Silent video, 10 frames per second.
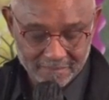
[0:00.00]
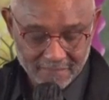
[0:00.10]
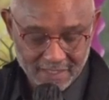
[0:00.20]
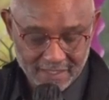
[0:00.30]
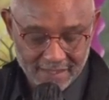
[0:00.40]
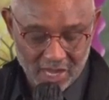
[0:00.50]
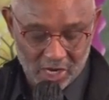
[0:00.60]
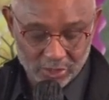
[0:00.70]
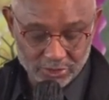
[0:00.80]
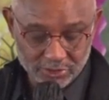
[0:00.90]
They also
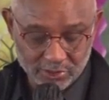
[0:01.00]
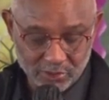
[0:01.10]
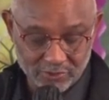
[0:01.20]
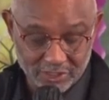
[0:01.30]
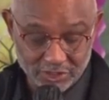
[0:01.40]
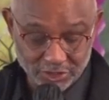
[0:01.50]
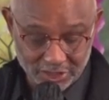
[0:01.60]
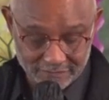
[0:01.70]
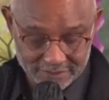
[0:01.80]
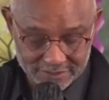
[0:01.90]
slew the
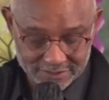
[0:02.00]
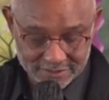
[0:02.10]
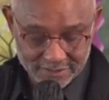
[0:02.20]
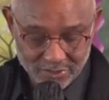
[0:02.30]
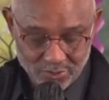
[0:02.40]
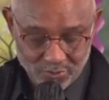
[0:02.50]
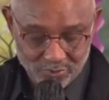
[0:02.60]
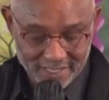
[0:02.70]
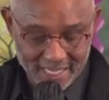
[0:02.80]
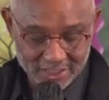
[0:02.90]
servants with the
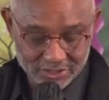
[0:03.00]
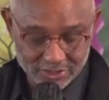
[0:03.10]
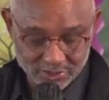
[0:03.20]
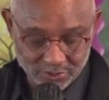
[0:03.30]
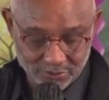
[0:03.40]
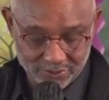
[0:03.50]
edge of the sword.